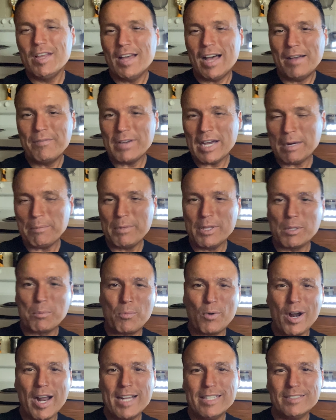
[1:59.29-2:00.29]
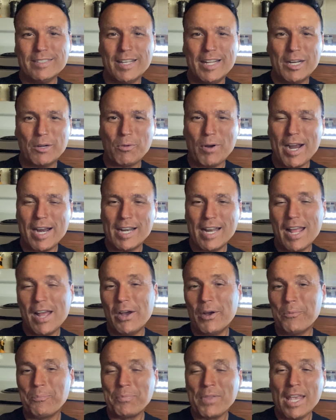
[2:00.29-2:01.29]
I've got them in the bright setting right
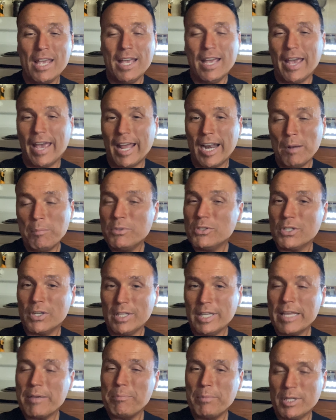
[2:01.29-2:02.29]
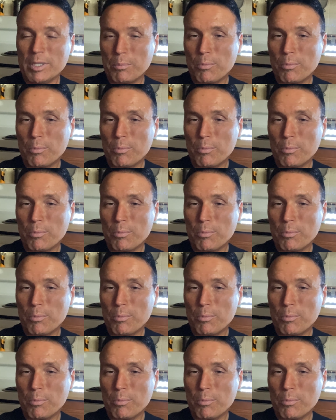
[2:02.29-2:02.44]
now, and I'm just gonna leave them in the